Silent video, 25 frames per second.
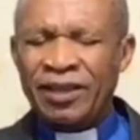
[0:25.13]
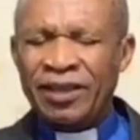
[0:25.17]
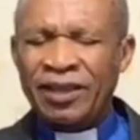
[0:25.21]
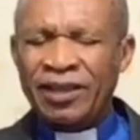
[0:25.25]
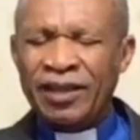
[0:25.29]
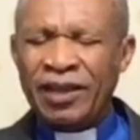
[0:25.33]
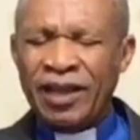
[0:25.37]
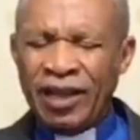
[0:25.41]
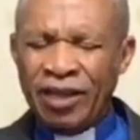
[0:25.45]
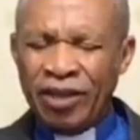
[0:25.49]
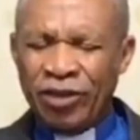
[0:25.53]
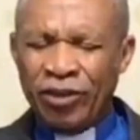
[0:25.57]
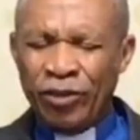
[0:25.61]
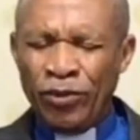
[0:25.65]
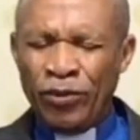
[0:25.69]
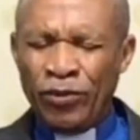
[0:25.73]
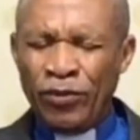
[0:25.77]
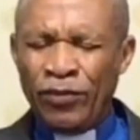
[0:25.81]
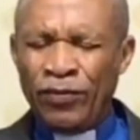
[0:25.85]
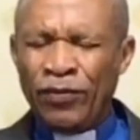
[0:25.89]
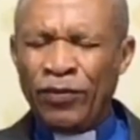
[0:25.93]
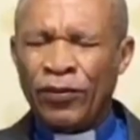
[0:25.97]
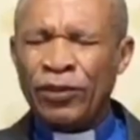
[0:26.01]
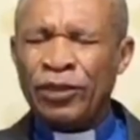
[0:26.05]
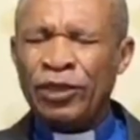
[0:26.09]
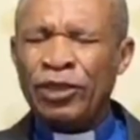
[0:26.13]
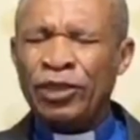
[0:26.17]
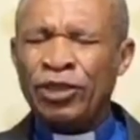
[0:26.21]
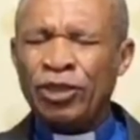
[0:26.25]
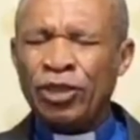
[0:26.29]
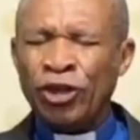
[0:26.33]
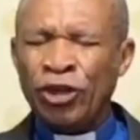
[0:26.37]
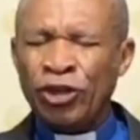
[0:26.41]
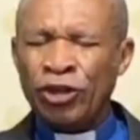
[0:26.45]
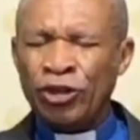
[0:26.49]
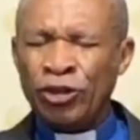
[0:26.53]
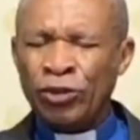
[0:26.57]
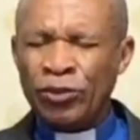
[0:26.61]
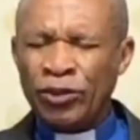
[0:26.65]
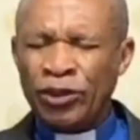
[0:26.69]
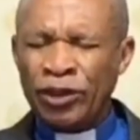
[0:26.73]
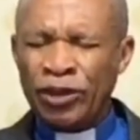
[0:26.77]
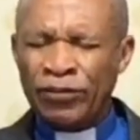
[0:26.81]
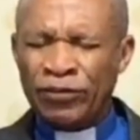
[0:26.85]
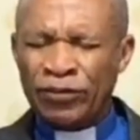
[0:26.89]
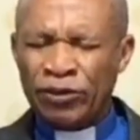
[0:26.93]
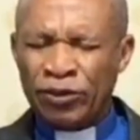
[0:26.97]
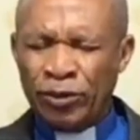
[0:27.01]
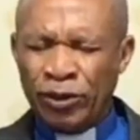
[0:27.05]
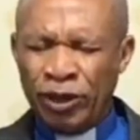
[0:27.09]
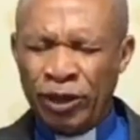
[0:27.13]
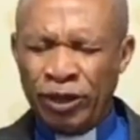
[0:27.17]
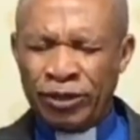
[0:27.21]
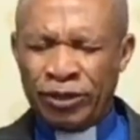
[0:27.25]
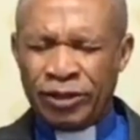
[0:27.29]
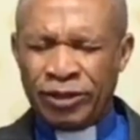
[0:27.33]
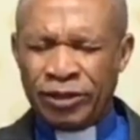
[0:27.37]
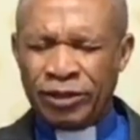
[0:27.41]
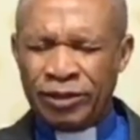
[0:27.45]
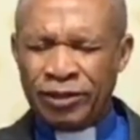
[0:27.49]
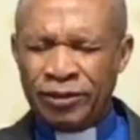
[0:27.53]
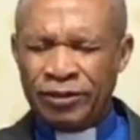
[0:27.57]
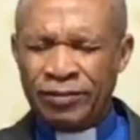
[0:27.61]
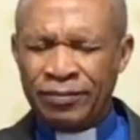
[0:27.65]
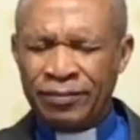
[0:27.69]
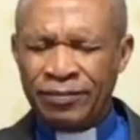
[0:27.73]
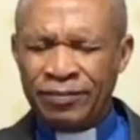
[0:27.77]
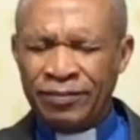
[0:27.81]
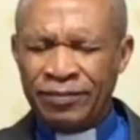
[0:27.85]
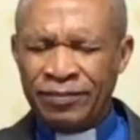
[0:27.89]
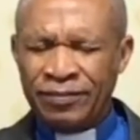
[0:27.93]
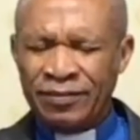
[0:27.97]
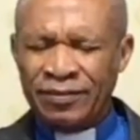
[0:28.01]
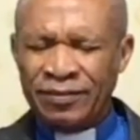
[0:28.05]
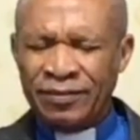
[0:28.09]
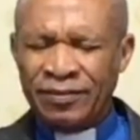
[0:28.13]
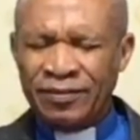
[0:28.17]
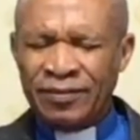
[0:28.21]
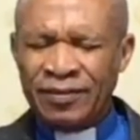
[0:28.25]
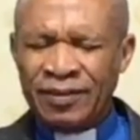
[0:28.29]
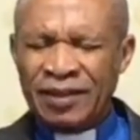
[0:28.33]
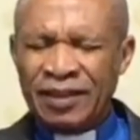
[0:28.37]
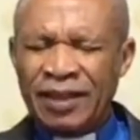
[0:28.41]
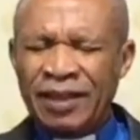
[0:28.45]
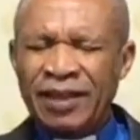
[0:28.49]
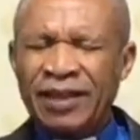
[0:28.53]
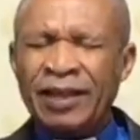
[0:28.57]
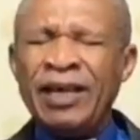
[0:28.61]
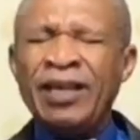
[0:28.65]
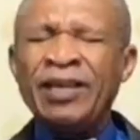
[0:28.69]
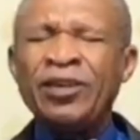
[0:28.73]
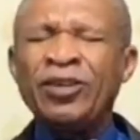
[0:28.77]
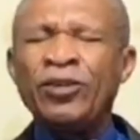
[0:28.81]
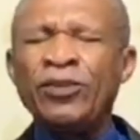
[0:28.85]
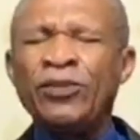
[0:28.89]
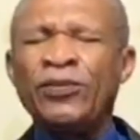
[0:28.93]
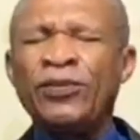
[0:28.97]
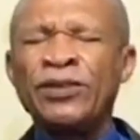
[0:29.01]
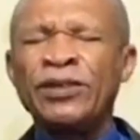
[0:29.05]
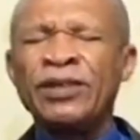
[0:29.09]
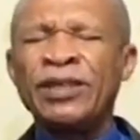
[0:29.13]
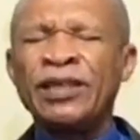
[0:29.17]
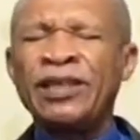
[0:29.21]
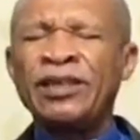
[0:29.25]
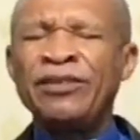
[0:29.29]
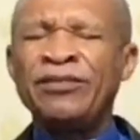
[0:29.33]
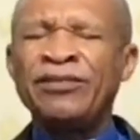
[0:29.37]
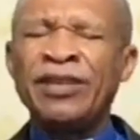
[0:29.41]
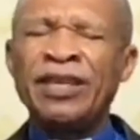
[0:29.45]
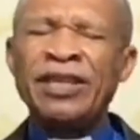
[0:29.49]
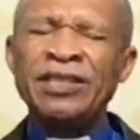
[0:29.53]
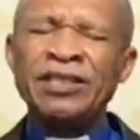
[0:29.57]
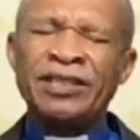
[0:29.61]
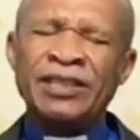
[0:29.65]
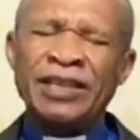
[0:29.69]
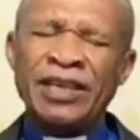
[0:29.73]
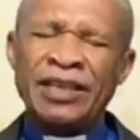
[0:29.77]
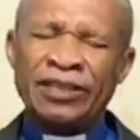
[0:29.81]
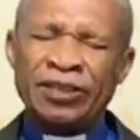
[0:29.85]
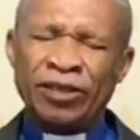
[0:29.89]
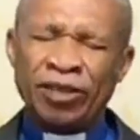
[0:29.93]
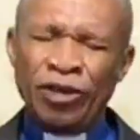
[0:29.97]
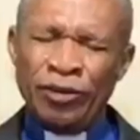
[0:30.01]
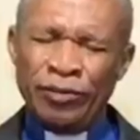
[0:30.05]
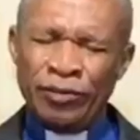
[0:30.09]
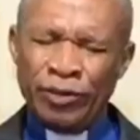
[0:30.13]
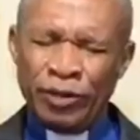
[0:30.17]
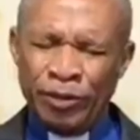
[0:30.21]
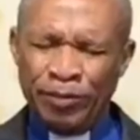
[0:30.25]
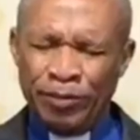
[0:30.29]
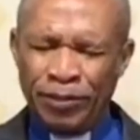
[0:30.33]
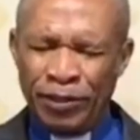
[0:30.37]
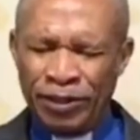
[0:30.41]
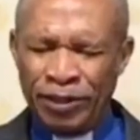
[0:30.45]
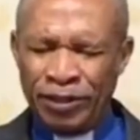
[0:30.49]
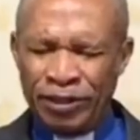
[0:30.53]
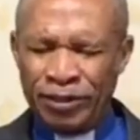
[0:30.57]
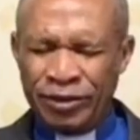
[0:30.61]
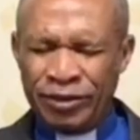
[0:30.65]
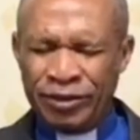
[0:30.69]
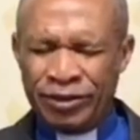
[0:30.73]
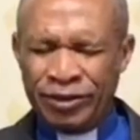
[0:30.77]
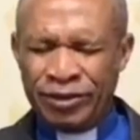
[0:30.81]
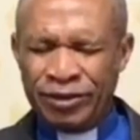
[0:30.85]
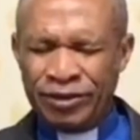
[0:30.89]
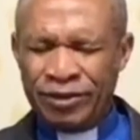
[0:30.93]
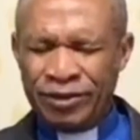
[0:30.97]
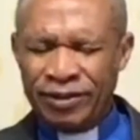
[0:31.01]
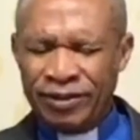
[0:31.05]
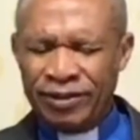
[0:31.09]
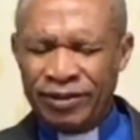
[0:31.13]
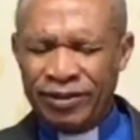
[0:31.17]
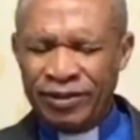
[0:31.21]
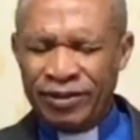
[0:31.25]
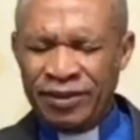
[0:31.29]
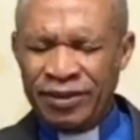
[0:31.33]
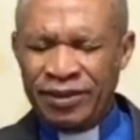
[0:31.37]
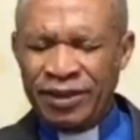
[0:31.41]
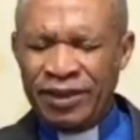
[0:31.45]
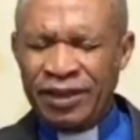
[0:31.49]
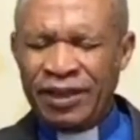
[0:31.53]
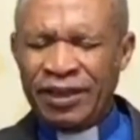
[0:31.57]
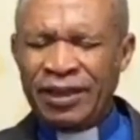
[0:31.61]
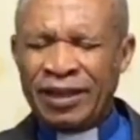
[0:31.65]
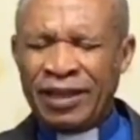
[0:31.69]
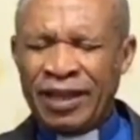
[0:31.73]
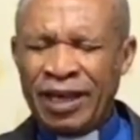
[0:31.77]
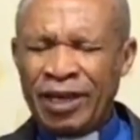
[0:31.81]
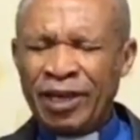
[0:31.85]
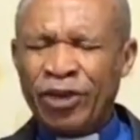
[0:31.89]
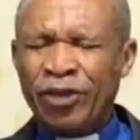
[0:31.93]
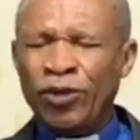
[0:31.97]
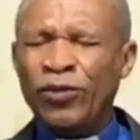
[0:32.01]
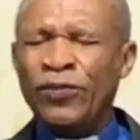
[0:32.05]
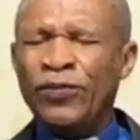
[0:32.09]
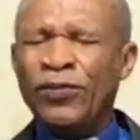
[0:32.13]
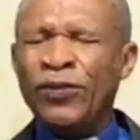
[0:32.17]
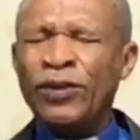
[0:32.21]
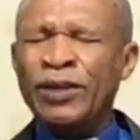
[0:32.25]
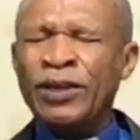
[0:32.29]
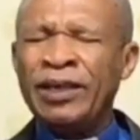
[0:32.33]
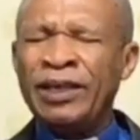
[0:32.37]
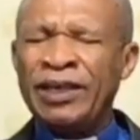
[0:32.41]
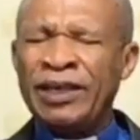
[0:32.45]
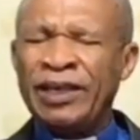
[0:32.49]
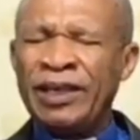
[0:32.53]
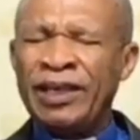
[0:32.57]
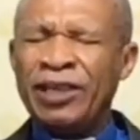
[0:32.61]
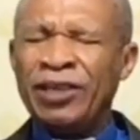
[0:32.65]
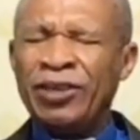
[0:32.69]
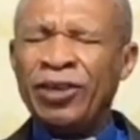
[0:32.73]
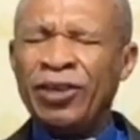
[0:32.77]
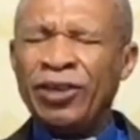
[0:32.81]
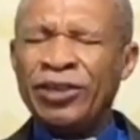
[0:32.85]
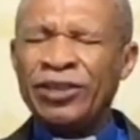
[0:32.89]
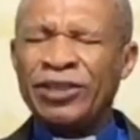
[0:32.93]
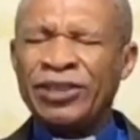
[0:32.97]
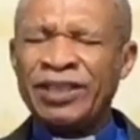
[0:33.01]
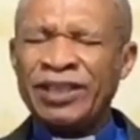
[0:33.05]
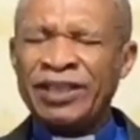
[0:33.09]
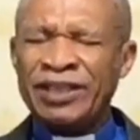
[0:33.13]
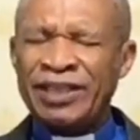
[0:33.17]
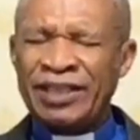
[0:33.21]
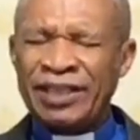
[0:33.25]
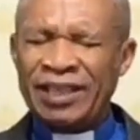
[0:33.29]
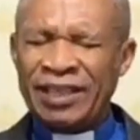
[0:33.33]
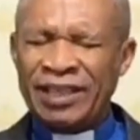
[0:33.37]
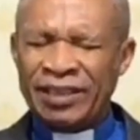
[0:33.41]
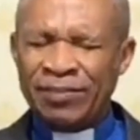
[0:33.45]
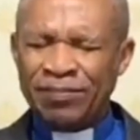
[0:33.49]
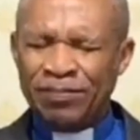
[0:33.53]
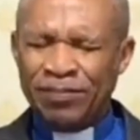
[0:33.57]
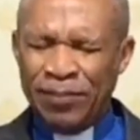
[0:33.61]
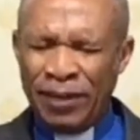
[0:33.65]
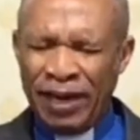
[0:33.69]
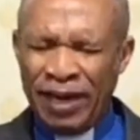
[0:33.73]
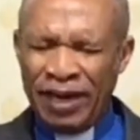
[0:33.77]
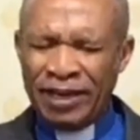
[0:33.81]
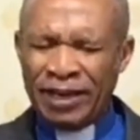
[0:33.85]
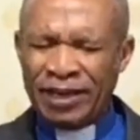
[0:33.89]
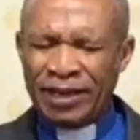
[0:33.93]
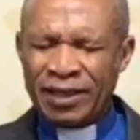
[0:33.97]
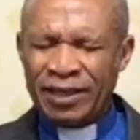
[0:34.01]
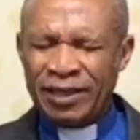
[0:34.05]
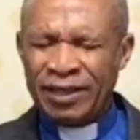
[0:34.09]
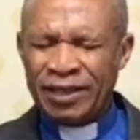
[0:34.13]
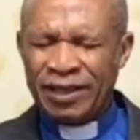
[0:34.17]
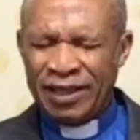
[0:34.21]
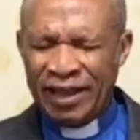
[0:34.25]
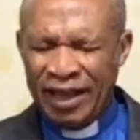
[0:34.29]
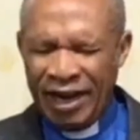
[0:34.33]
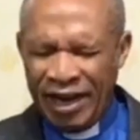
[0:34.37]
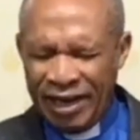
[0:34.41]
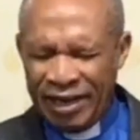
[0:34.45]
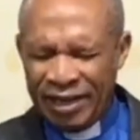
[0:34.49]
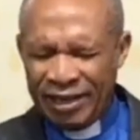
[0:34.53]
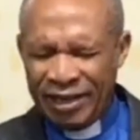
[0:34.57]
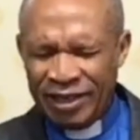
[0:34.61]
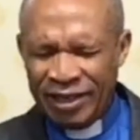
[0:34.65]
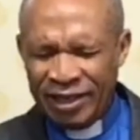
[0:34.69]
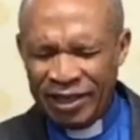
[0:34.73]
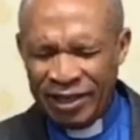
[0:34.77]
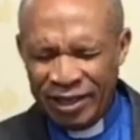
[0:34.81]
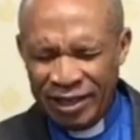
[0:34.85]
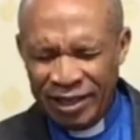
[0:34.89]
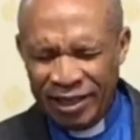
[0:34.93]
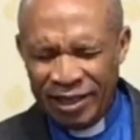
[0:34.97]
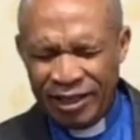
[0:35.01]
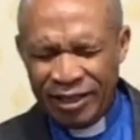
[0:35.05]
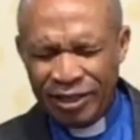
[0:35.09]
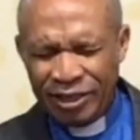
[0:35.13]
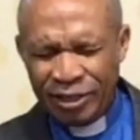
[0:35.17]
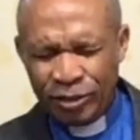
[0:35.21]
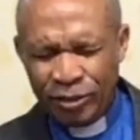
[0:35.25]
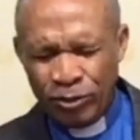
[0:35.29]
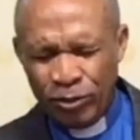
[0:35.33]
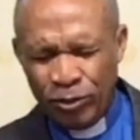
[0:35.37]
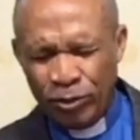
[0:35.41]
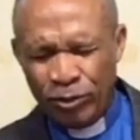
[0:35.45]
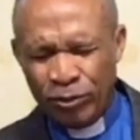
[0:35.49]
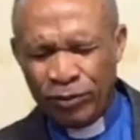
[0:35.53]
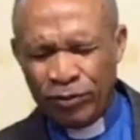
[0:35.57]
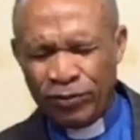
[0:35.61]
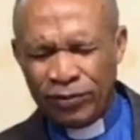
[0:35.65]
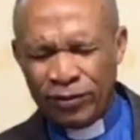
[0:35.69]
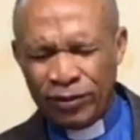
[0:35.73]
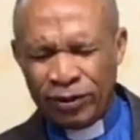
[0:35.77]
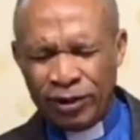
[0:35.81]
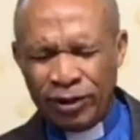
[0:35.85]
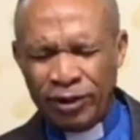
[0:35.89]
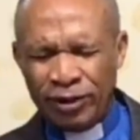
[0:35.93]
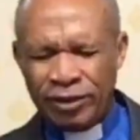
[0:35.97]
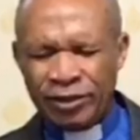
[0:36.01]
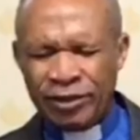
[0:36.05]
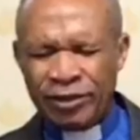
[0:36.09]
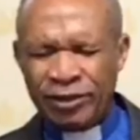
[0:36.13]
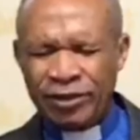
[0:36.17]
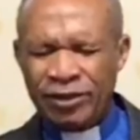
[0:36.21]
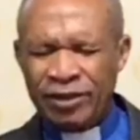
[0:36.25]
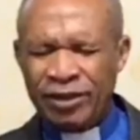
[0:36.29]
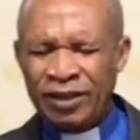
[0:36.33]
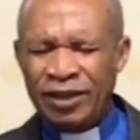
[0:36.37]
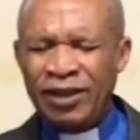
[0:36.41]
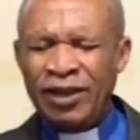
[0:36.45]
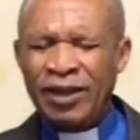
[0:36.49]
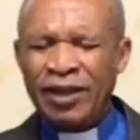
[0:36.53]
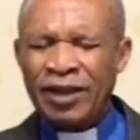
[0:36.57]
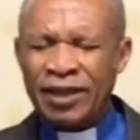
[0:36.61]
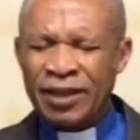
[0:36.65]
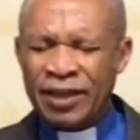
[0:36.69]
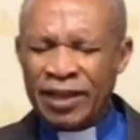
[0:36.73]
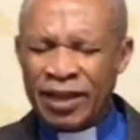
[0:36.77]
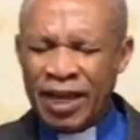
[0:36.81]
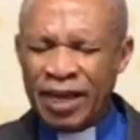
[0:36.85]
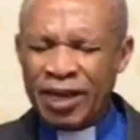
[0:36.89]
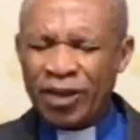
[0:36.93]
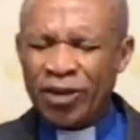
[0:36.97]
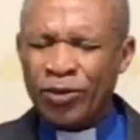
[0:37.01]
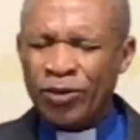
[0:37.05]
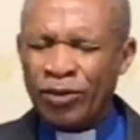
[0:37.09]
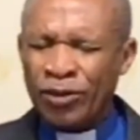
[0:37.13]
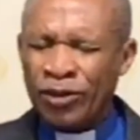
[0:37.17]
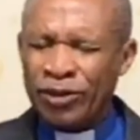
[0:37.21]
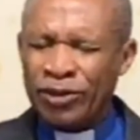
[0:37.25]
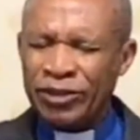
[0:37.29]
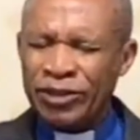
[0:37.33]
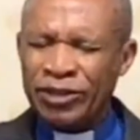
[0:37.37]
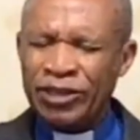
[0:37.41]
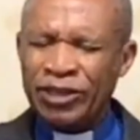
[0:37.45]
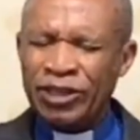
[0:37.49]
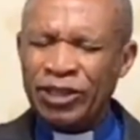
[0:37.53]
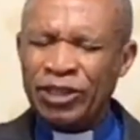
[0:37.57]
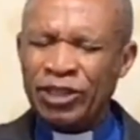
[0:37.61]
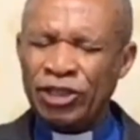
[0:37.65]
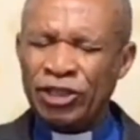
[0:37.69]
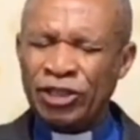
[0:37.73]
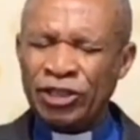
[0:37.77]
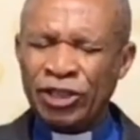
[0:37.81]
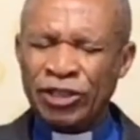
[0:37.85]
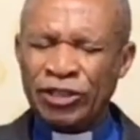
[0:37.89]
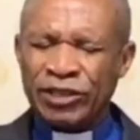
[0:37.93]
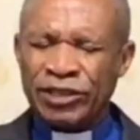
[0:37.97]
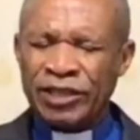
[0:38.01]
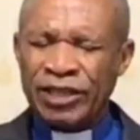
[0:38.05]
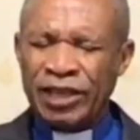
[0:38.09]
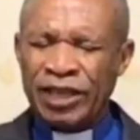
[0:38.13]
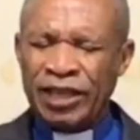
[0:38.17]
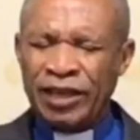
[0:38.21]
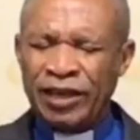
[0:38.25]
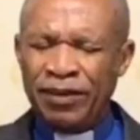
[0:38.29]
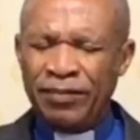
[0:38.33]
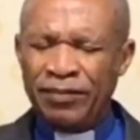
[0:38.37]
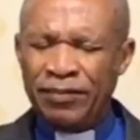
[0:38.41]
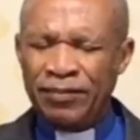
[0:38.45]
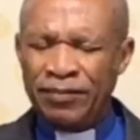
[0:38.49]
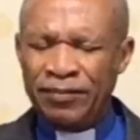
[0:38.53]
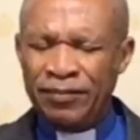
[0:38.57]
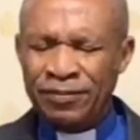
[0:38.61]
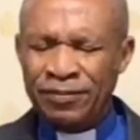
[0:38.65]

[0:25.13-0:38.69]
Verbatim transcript: Thank you for the joy you give to us. Thank you for deliverance that comes upon us. Thank you for leading us in the path that is good for us. Thank you, Lord, in Jesus' name.